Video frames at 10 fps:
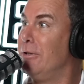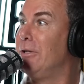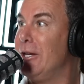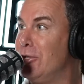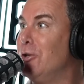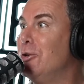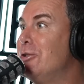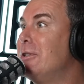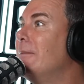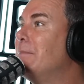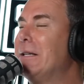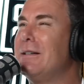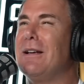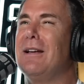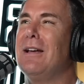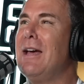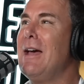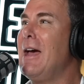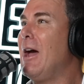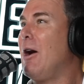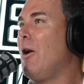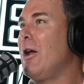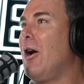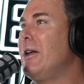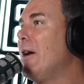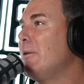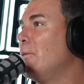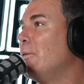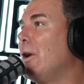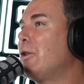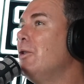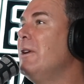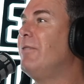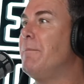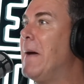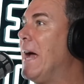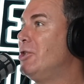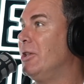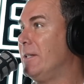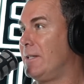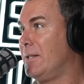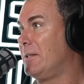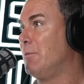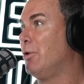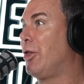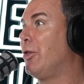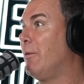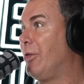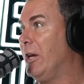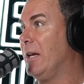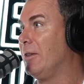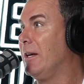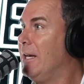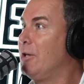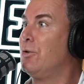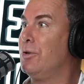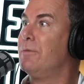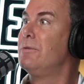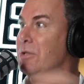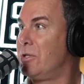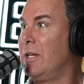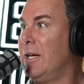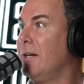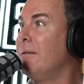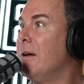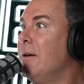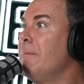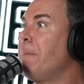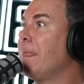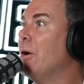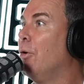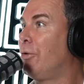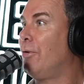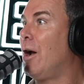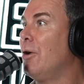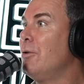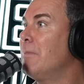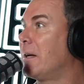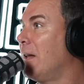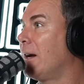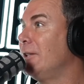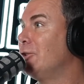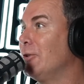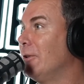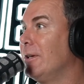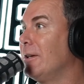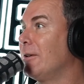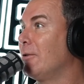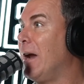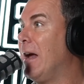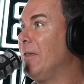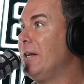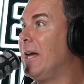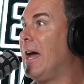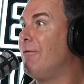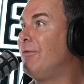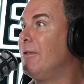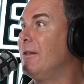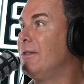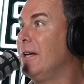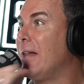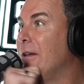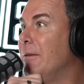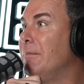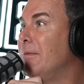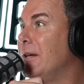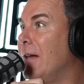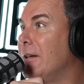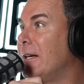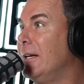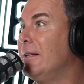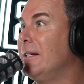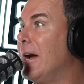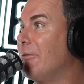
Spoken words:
used, but I couldn't have imagined that Sicily would think that he could sling or throw McCluggage onto the ground. Then you have the other kid, the young